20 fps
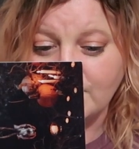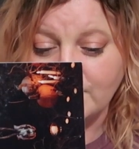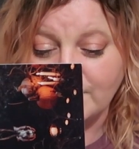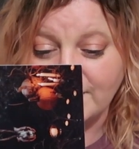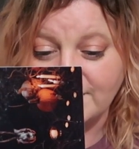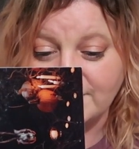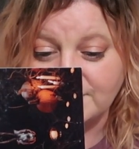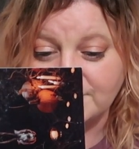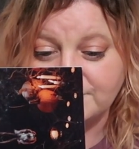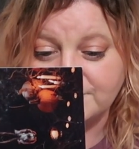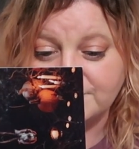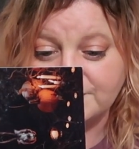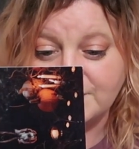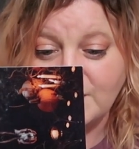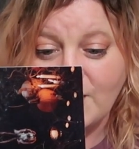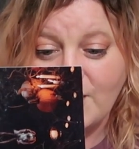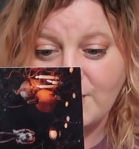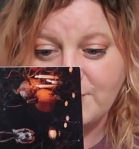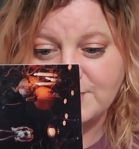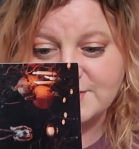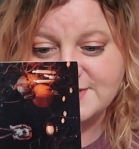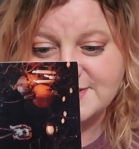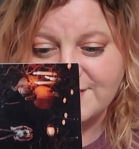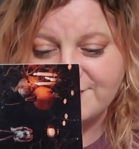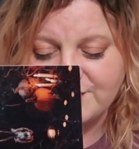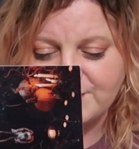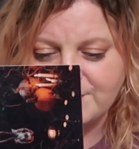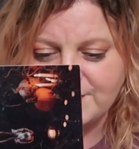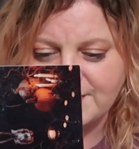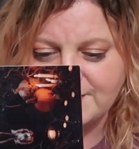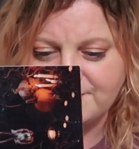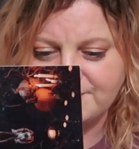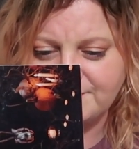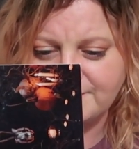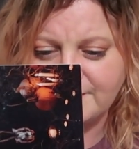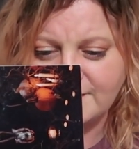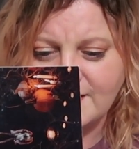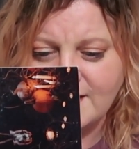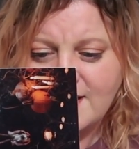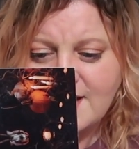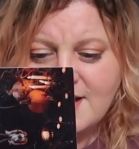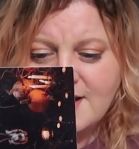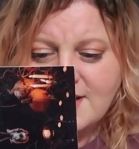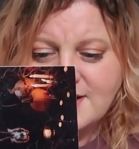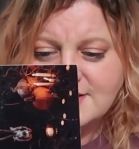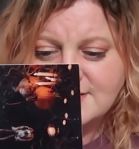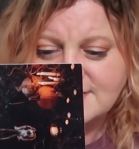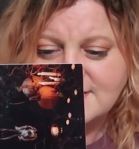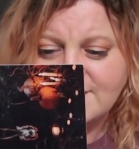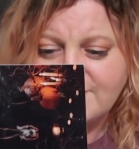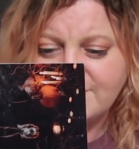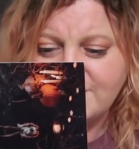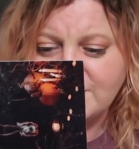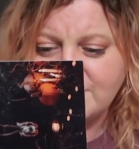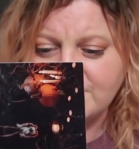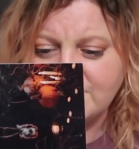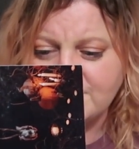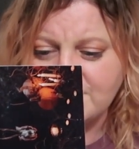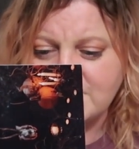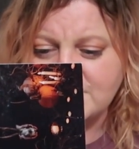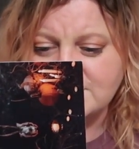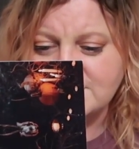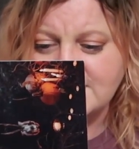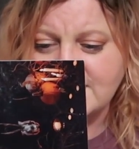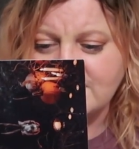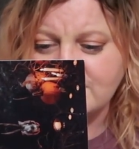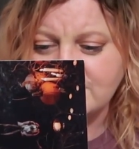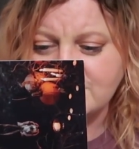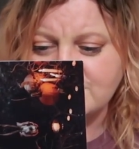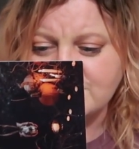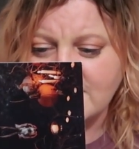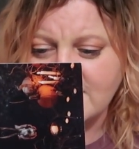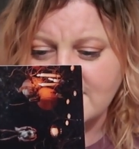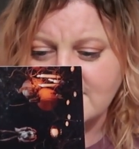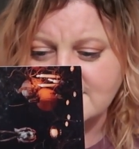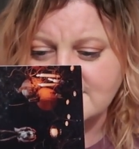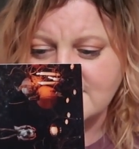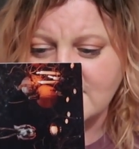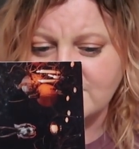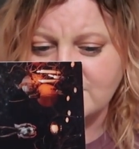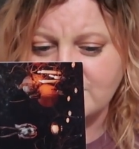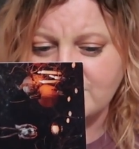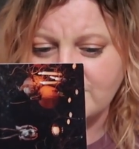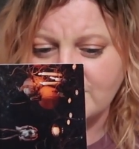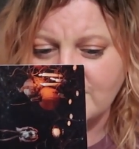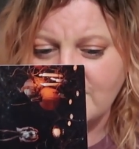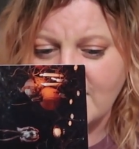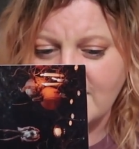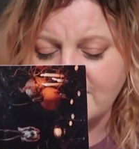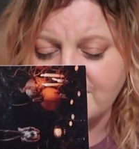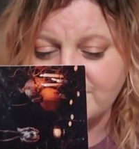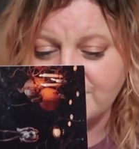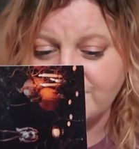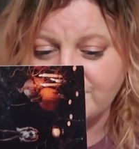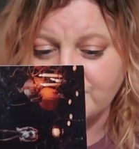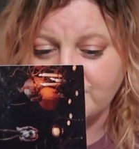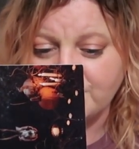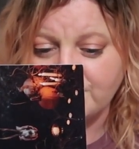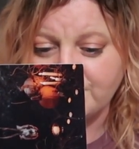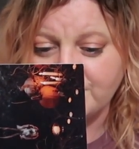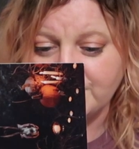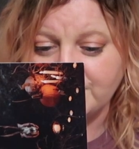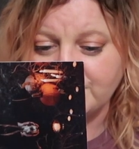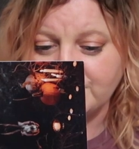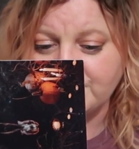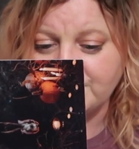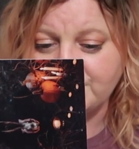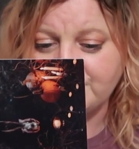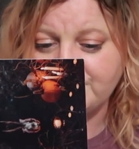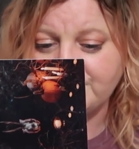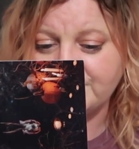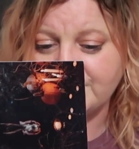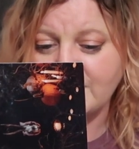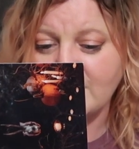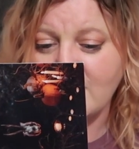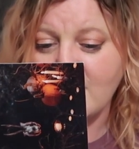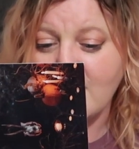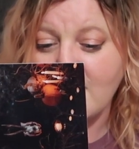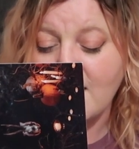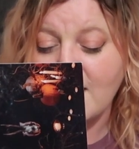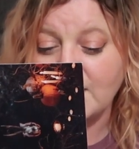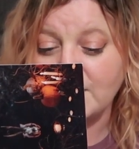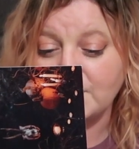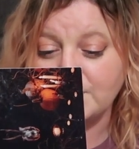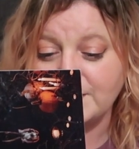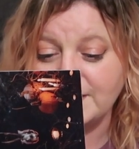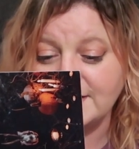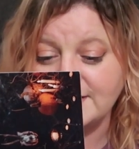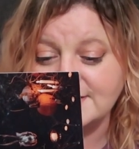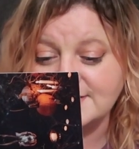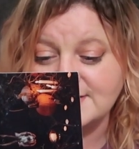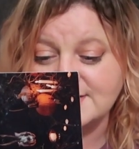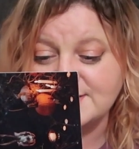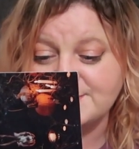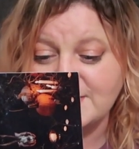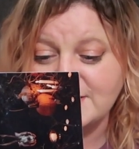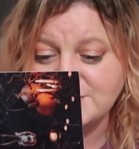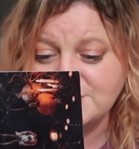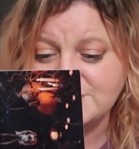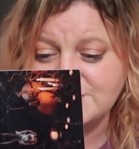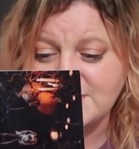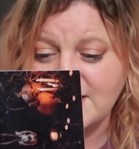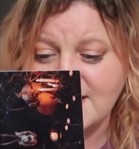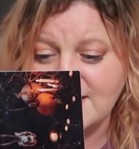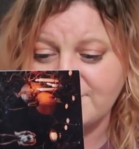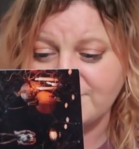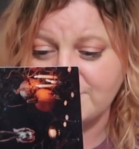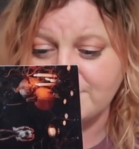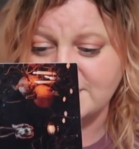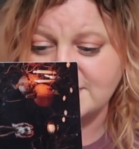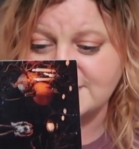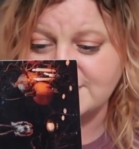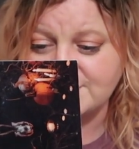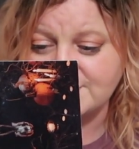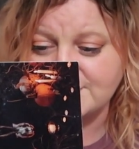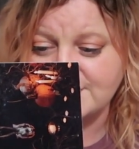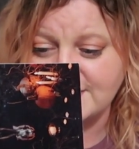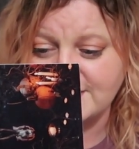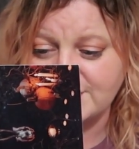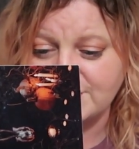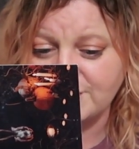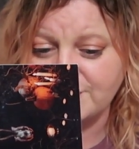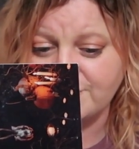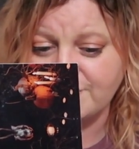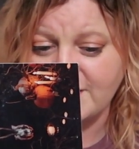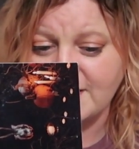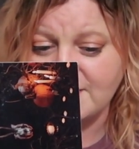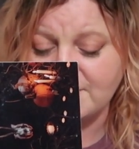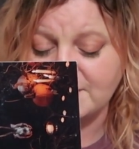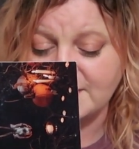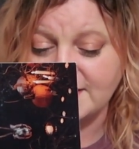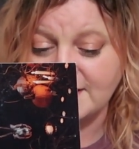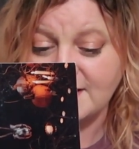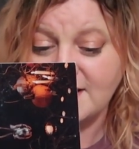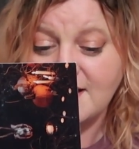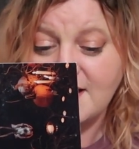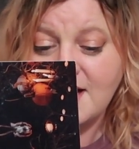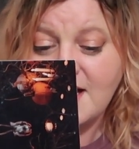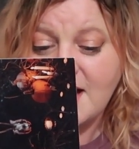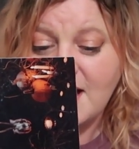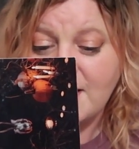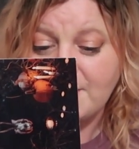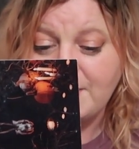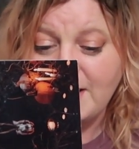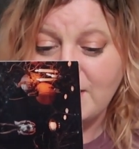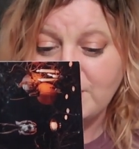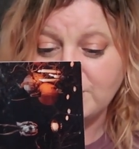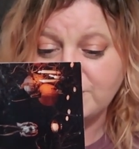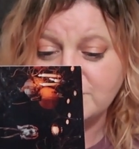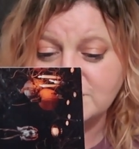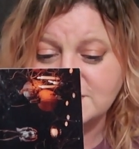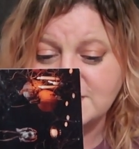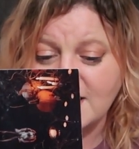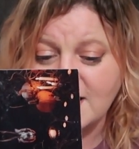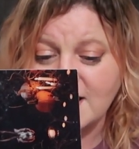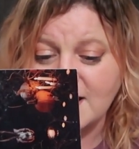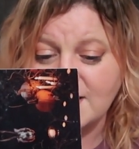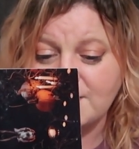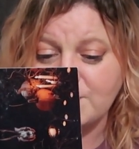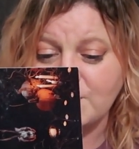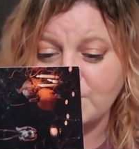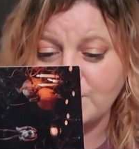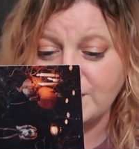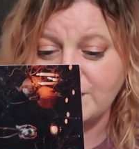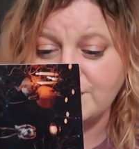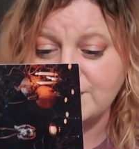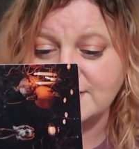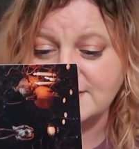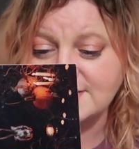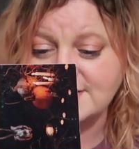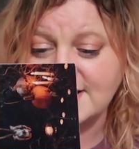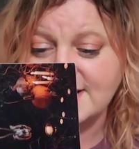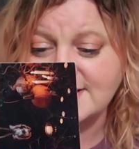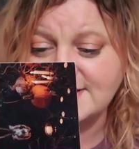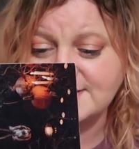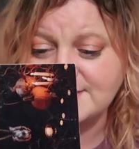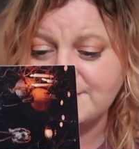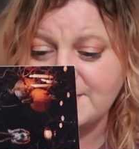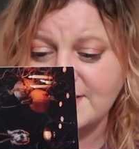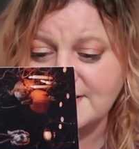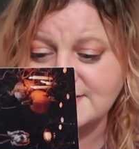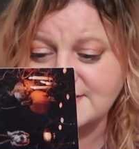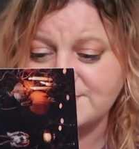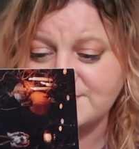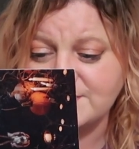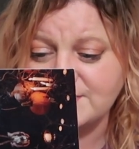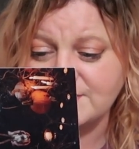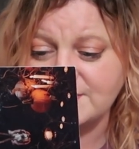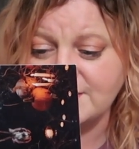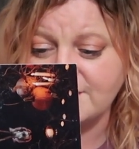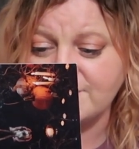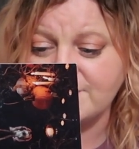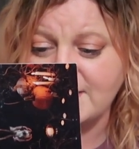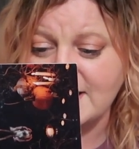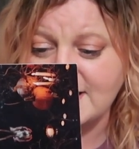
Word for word: Well, almost everyone. Some feel they're most energized under the light of the full moon. Halloween is a special time for Matilda and her family, a powerful time where you can taste the possibility of